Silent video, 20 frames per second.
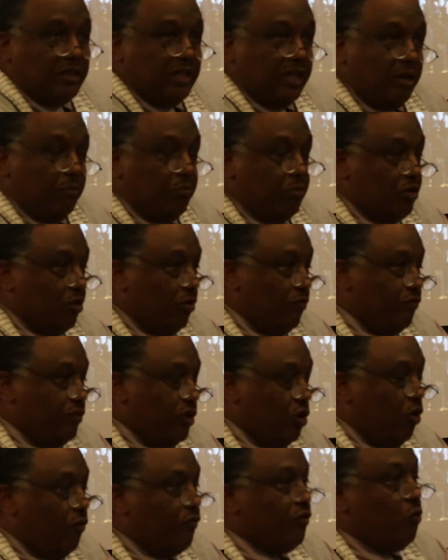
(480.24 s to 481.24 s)
the number of
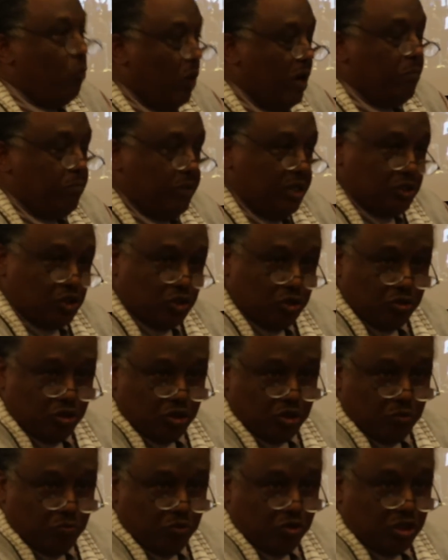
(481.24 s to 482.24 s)
the overwhelming
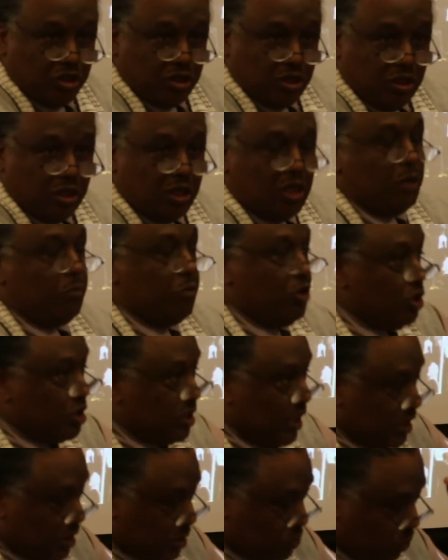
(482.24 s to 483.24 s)
Sunni community,
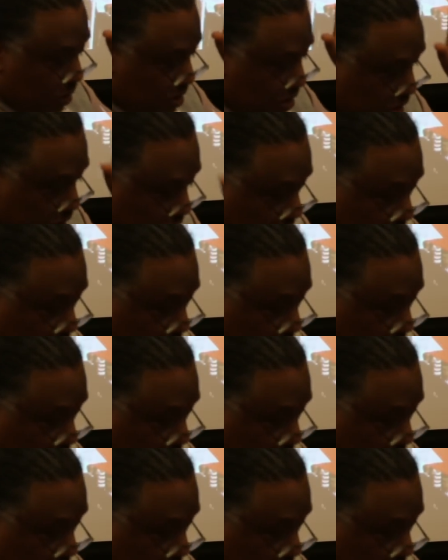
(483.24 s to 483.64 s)
because that was a